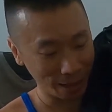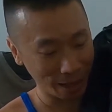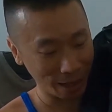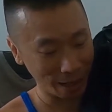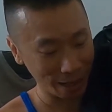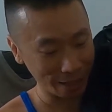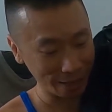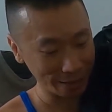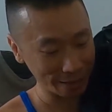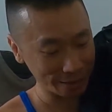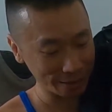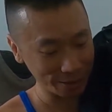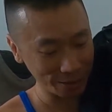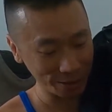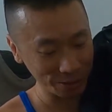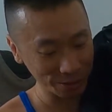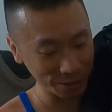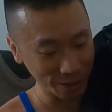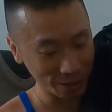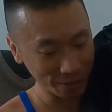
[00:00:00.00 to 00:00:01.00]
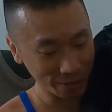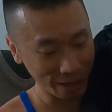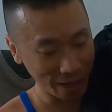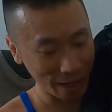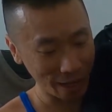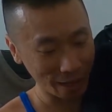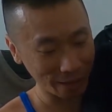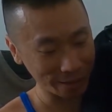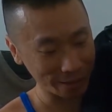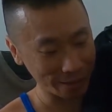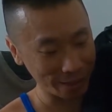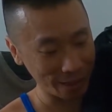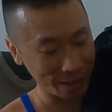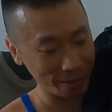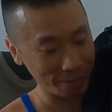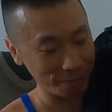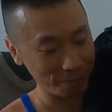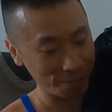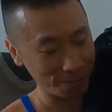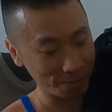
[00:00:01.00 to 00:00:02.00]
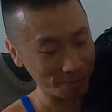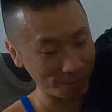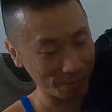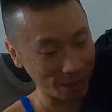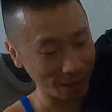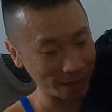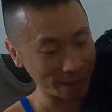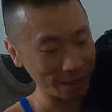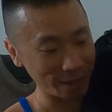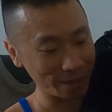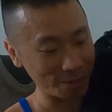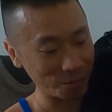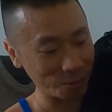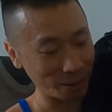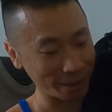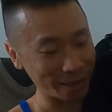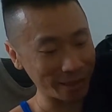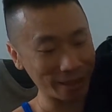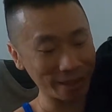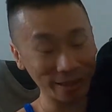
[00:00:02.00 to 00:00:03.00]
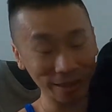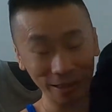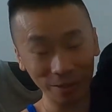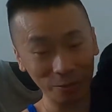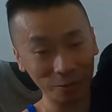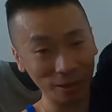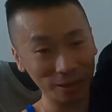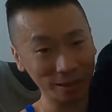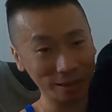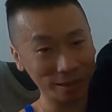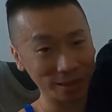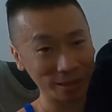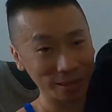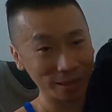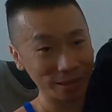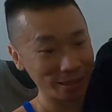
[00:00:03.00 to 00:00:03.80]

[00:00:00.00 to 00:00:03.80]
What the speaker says: I do know that I think what they did was